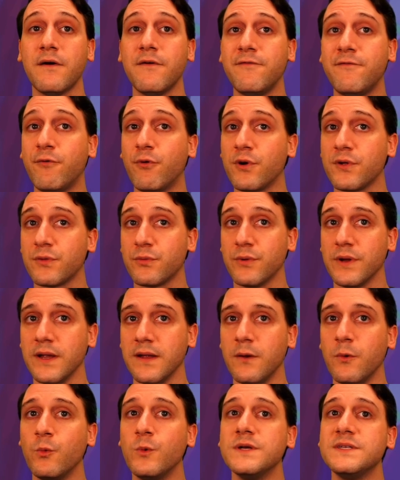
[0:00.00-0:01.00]

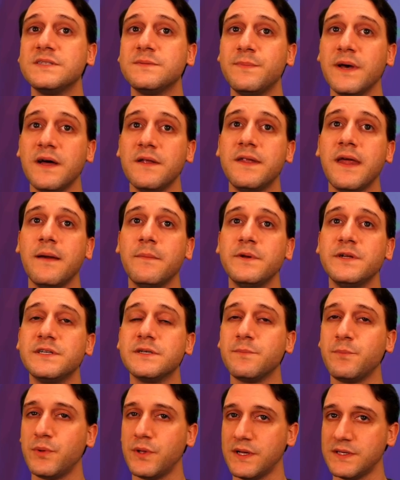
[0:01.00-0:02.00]
4/3 with spell damage
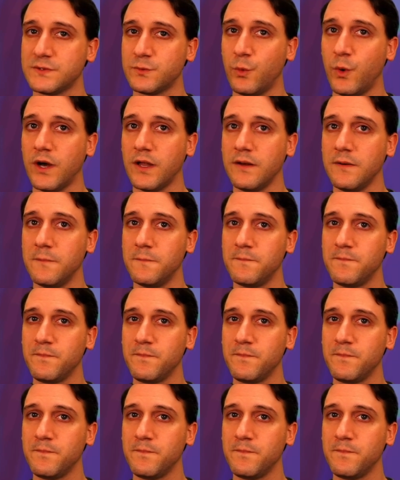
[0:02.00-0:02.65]
+1.